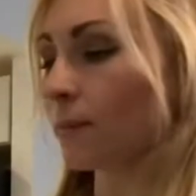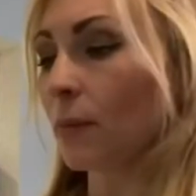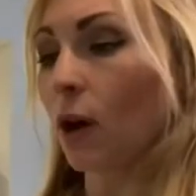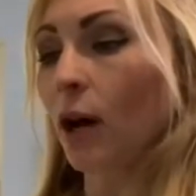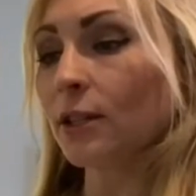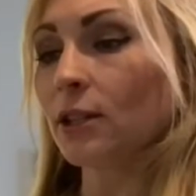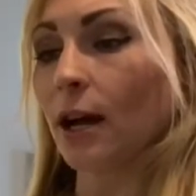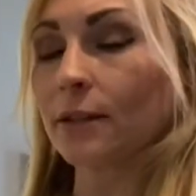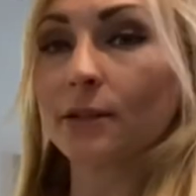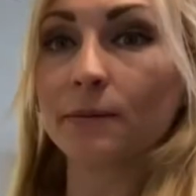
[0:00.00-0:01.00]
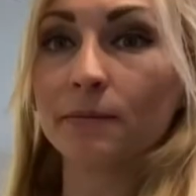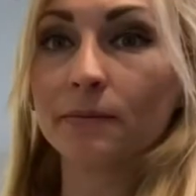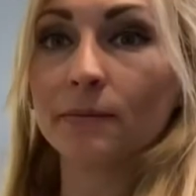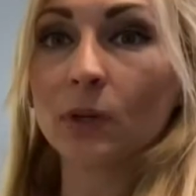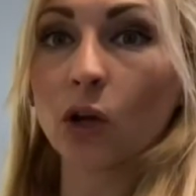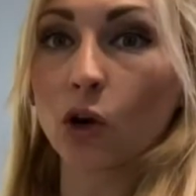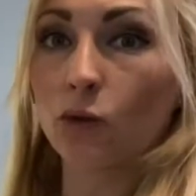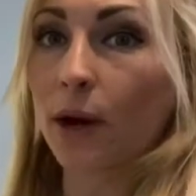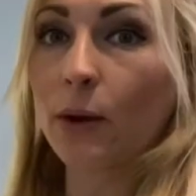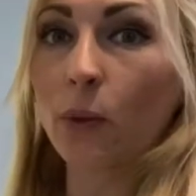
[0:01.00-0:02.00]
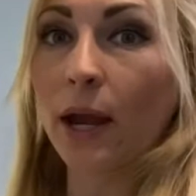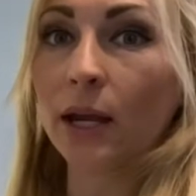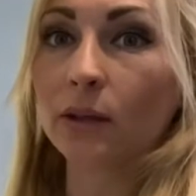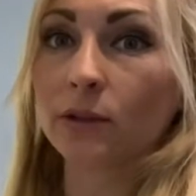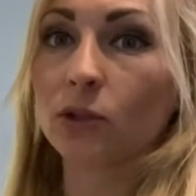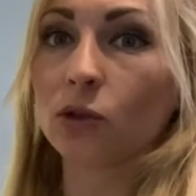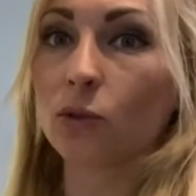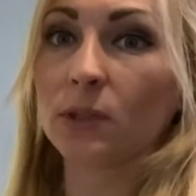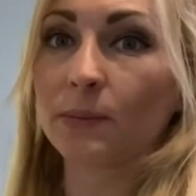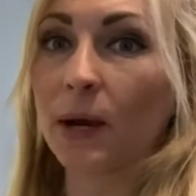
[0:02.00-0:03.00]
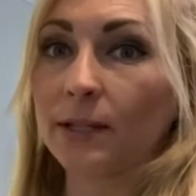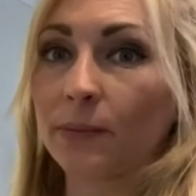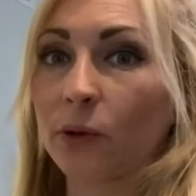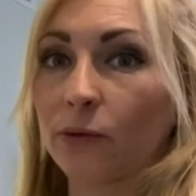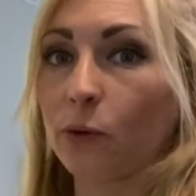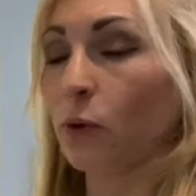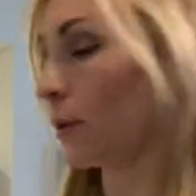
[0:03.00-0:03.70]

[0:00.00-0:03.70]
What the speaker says: hot sauce, great way to spice up your food.